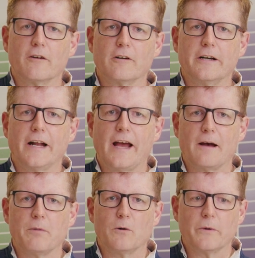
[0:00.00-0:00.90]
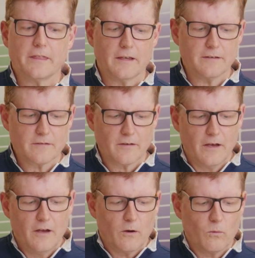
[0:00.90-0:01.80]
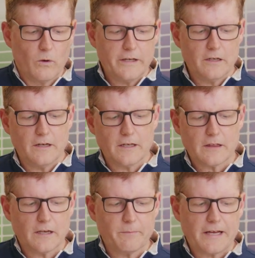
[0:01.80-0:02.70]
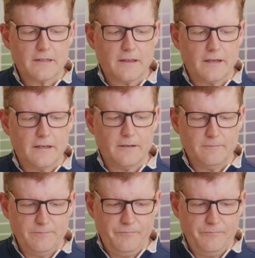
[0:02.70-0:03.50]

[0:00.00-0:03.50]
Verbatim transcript: or an Apple with these. One unique thing about the